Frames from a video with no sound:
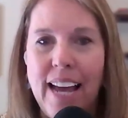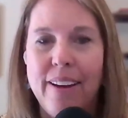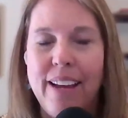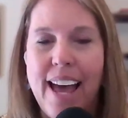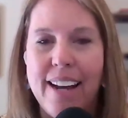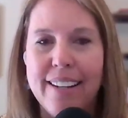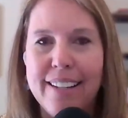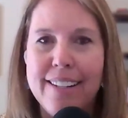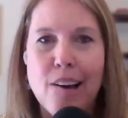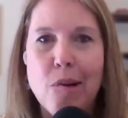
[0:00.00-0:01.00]
I added
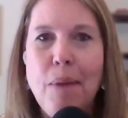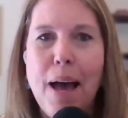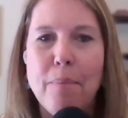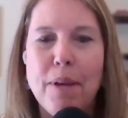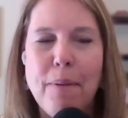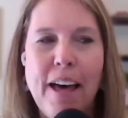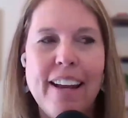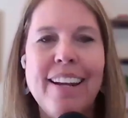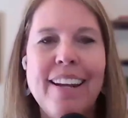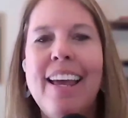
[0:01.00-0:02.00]
it and now I'm happy
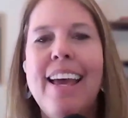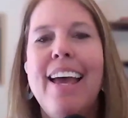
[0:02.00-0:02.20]
about it.